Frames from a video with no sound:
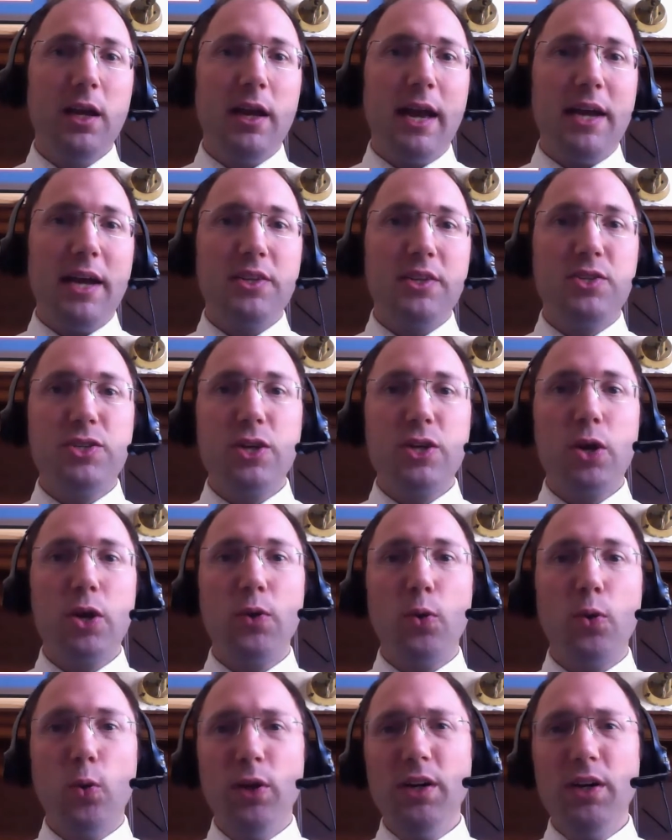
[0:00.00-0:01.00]
And so,
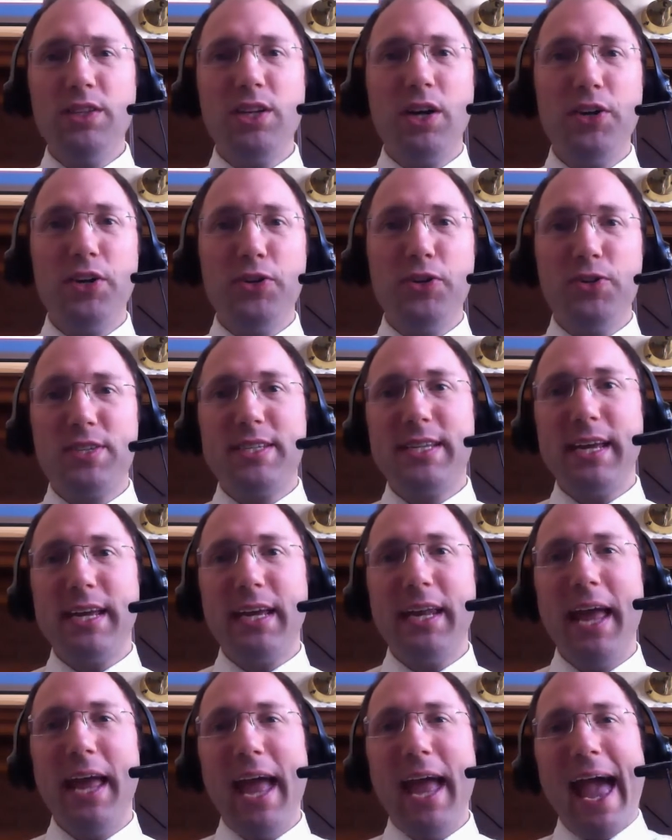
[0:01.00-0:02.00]
in order to
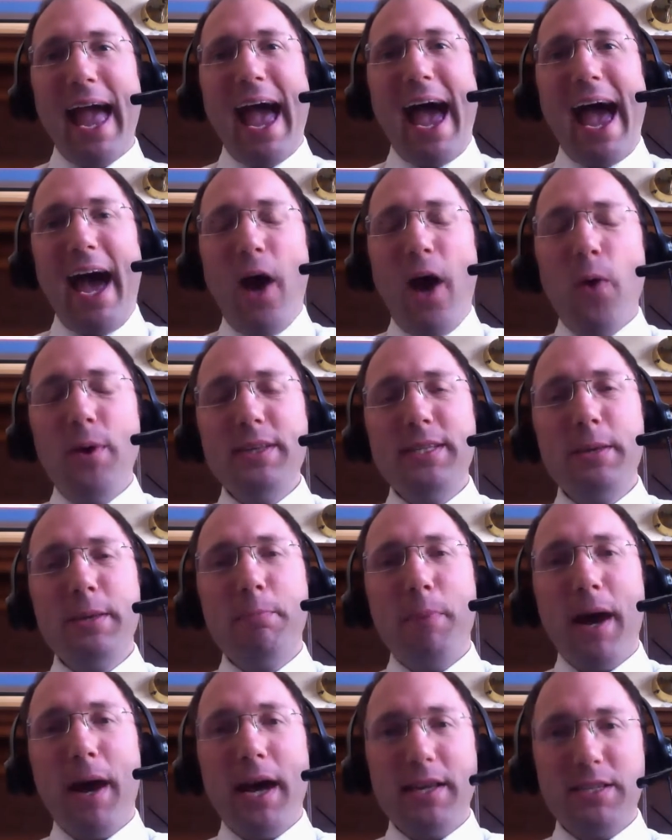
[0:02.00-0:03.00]
understand how is
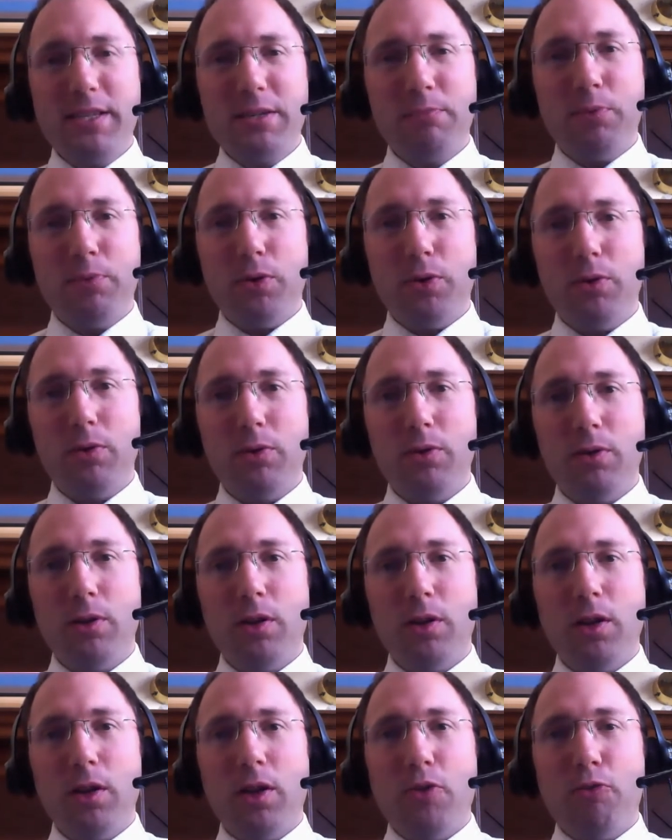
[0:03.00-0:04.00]
it possible
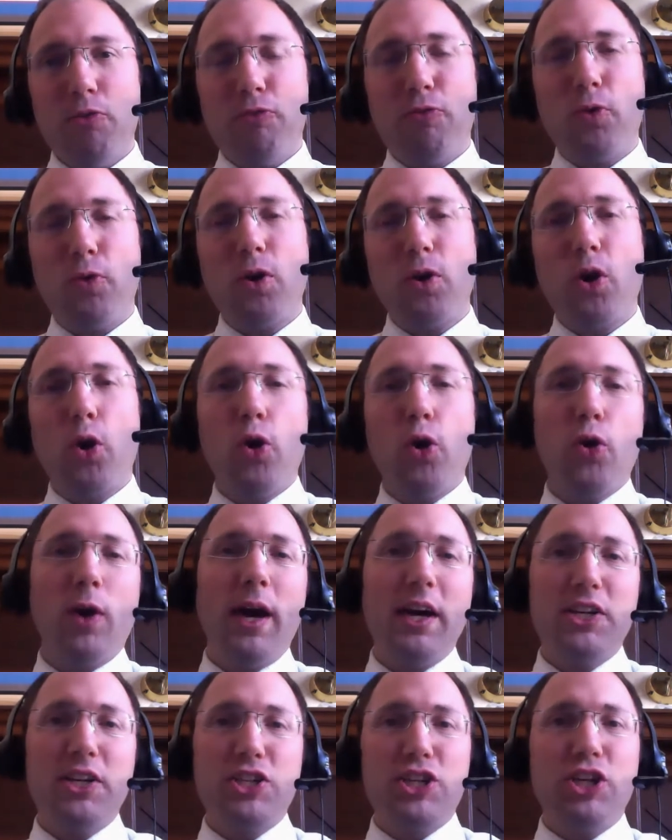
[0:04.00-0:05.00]
for
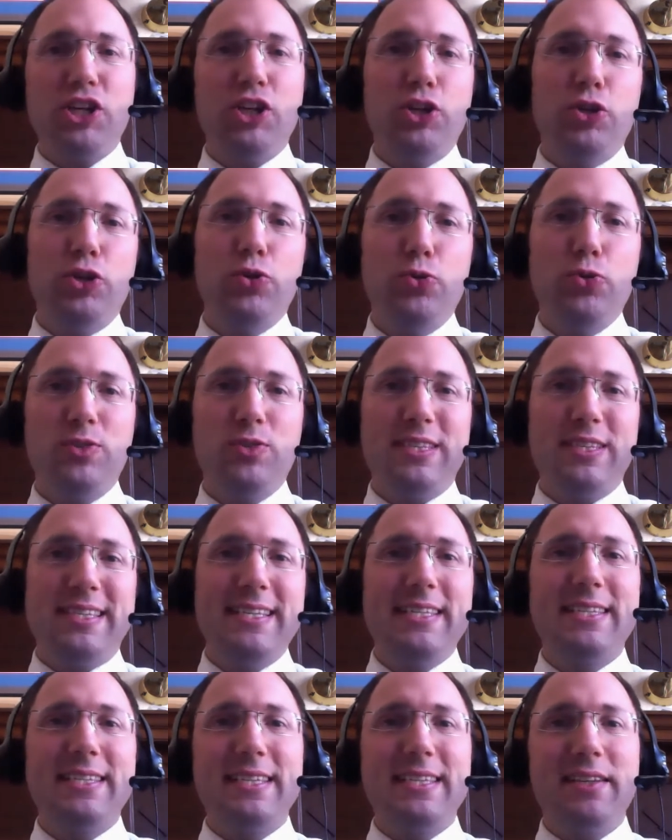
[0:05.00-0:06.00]
Korach to use
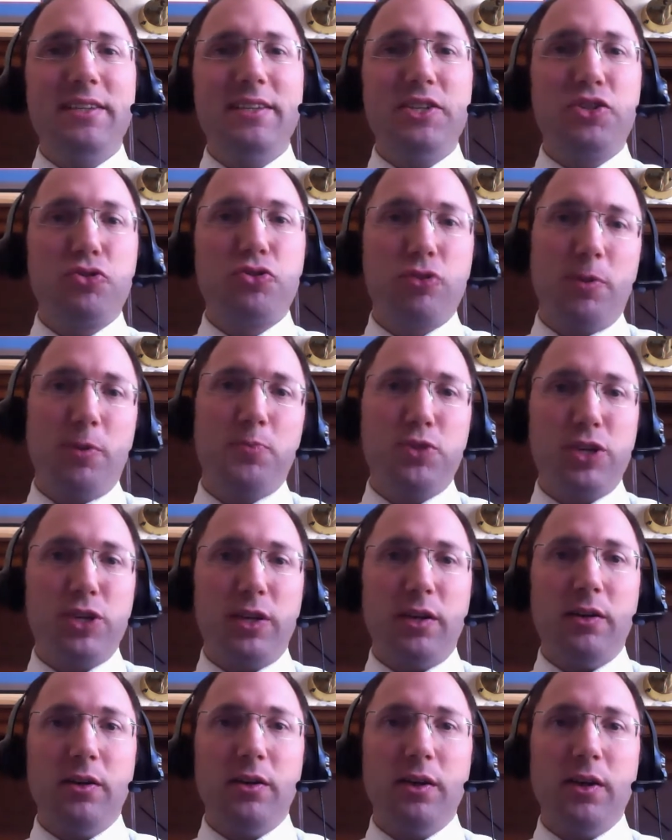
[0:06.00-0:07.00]
this
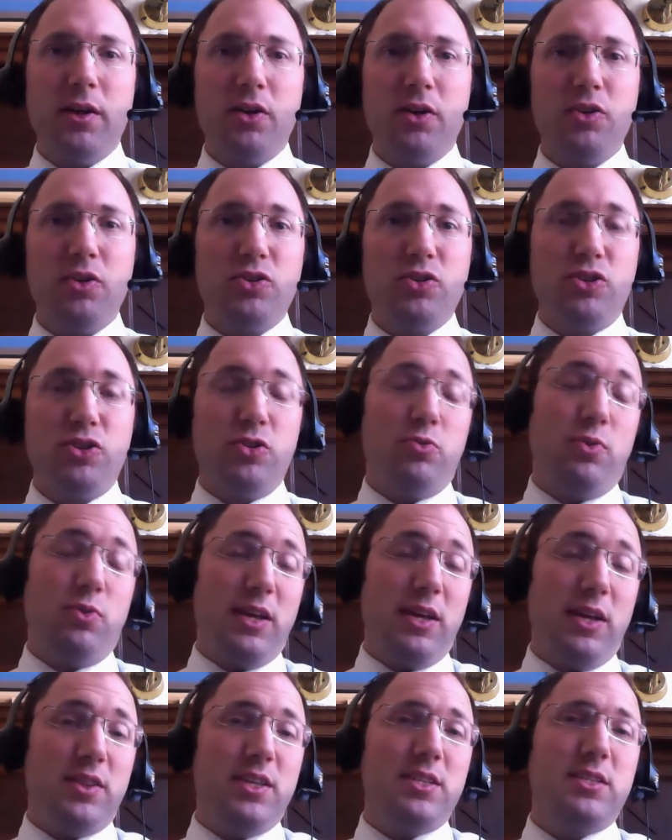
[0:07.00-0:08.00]
description, to
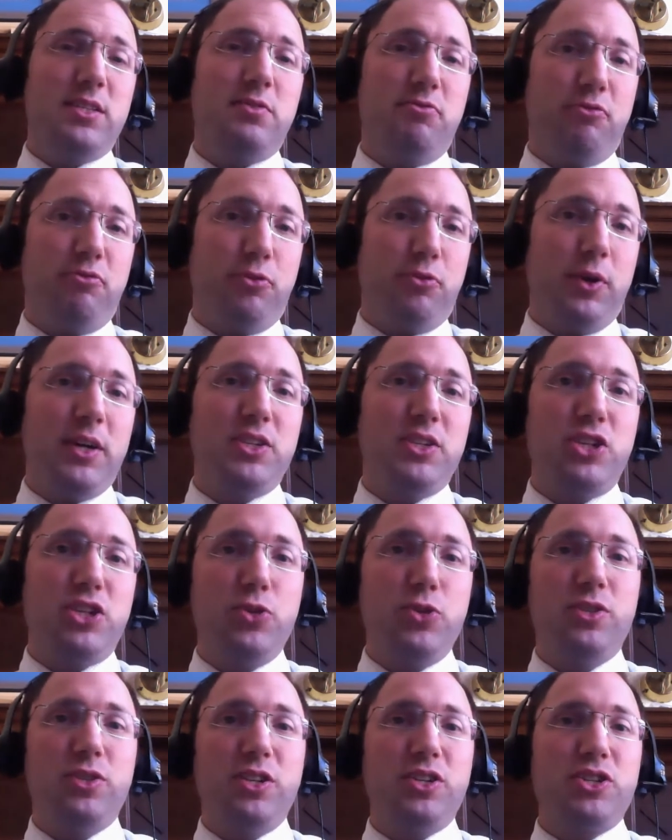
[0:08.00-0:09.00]
this phrase, to
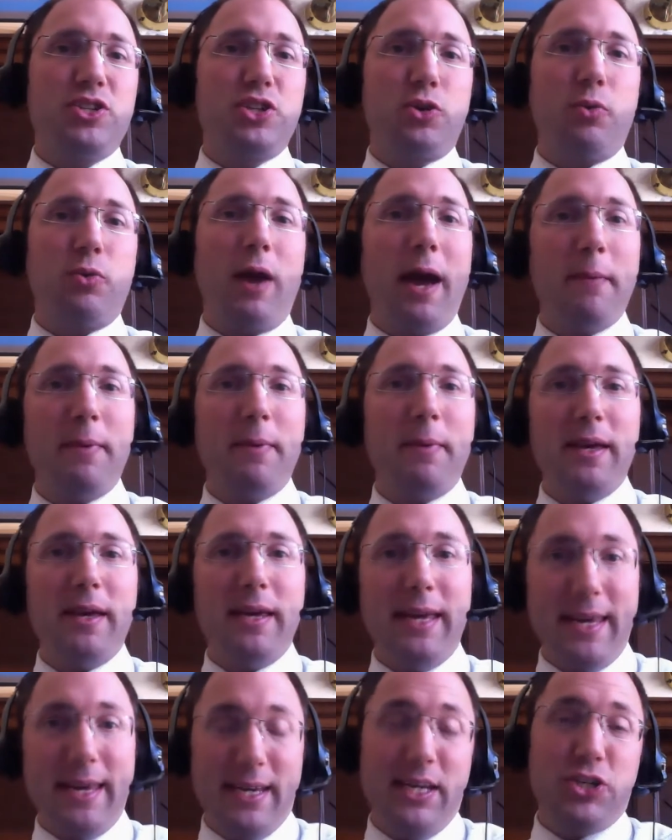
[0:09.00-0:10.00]
use to describe
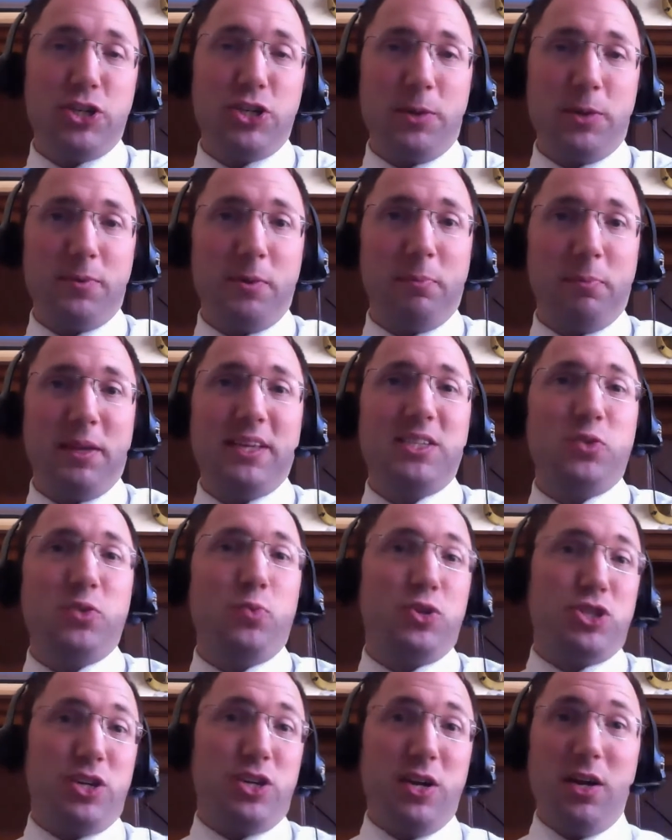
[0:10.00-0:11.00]
Egypt, the place in
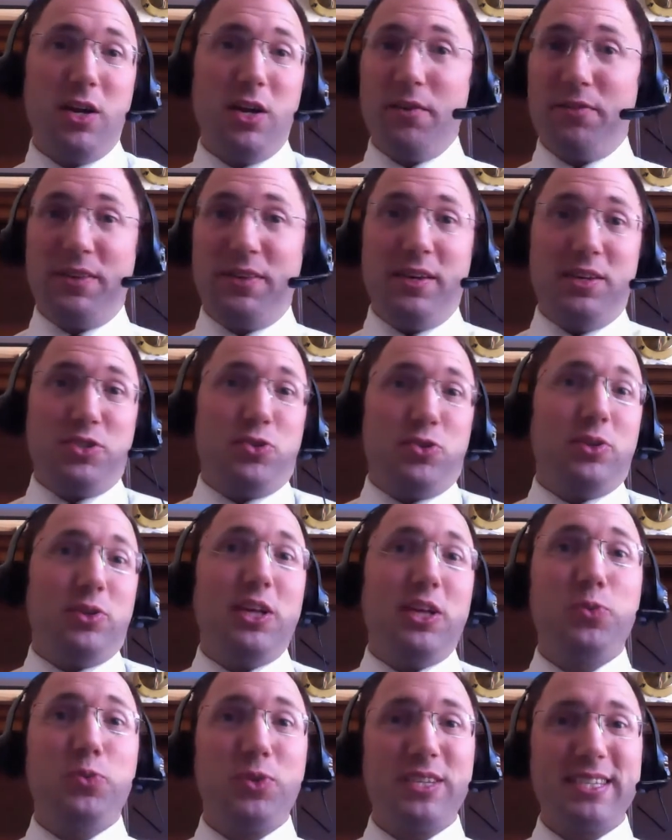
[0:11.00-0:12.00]
which the
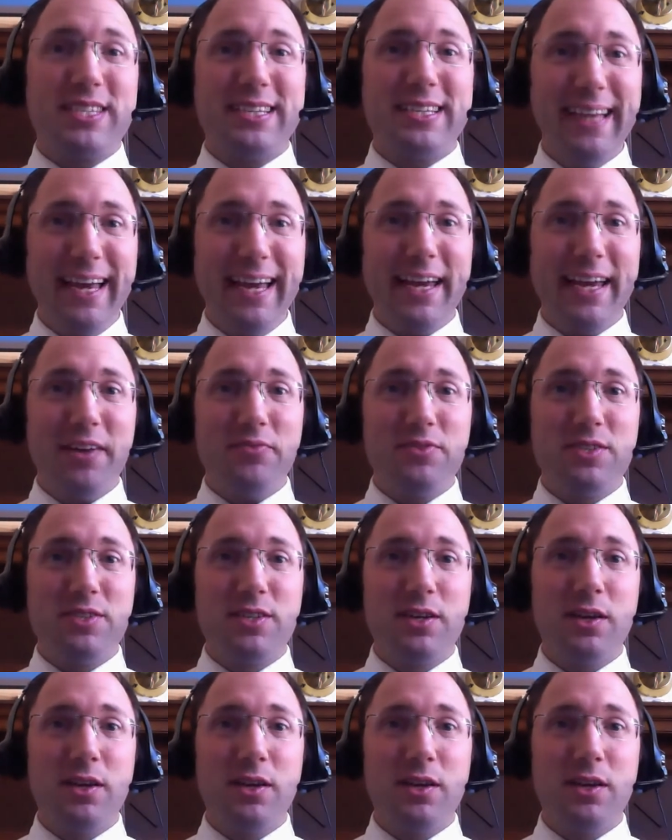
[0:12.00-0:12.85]
Israelites were slaves,